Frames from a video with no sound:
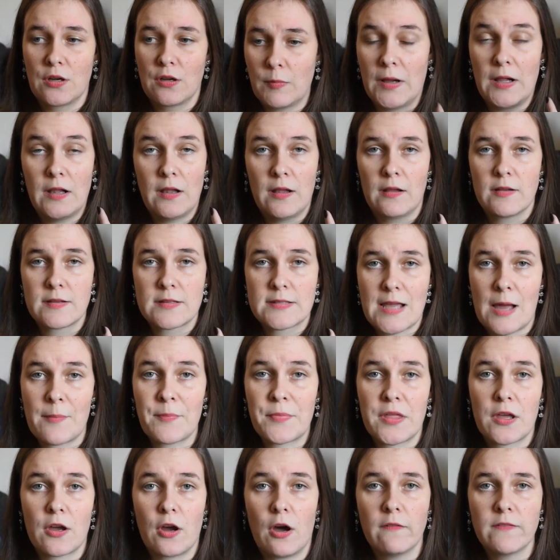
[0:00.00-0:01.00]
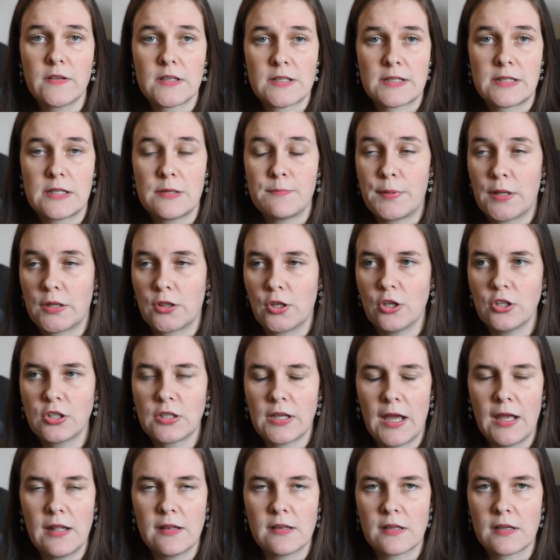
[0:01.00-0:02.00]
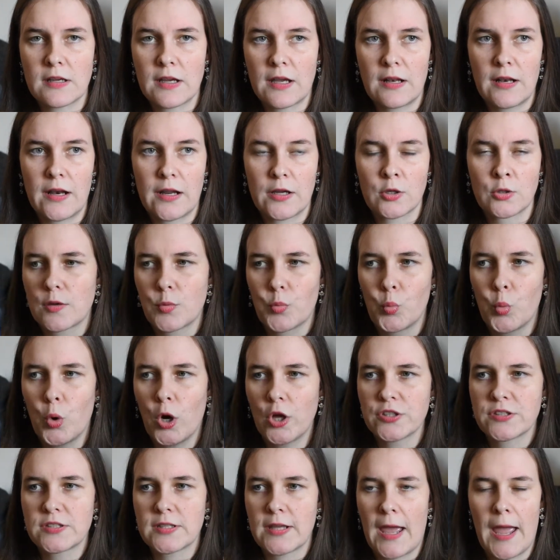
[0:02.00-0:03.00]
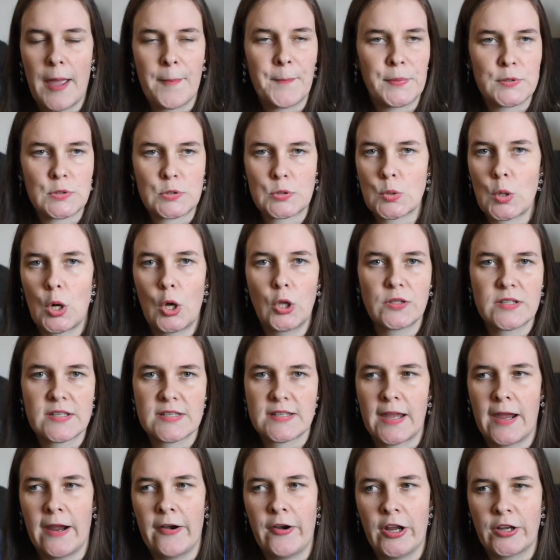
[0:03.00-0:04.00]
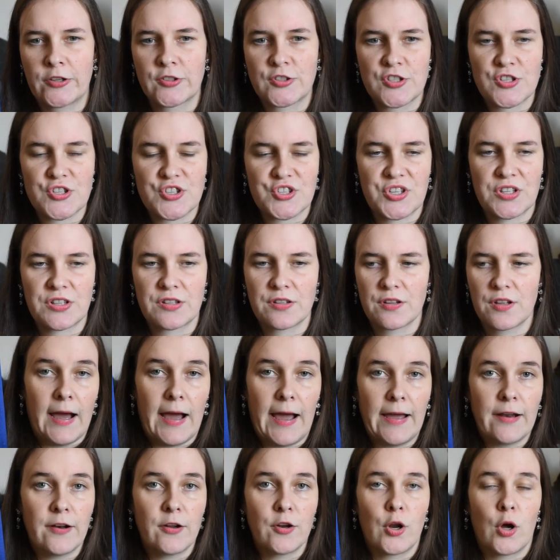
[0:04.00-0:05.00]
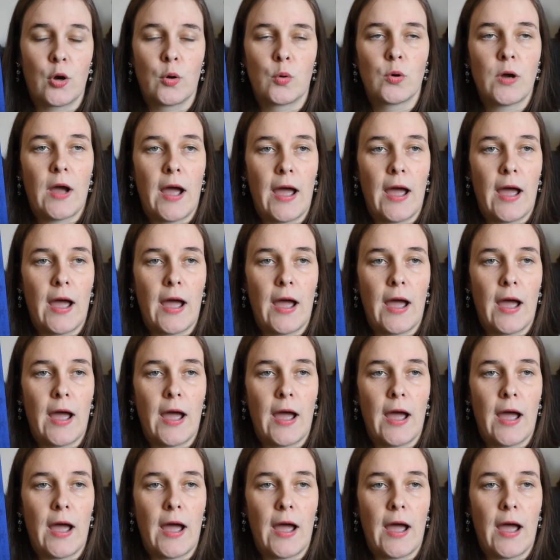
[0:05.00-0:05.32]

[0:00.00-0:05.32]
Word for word: Well, something obviously, but not the ending. I'm like, what happened to all these characters? And I don't know.